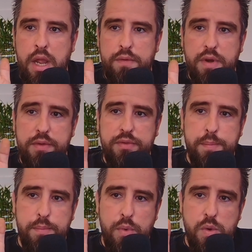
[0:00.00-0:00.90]
one of the
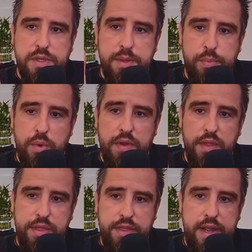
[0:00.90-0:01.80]
most
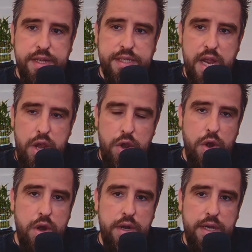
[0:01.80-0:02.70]
important things I
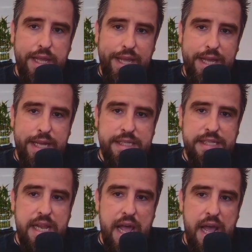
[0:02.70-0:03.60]
learned
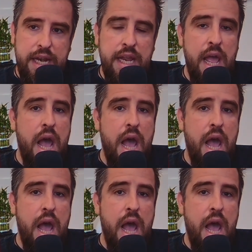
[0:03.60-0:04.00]
is that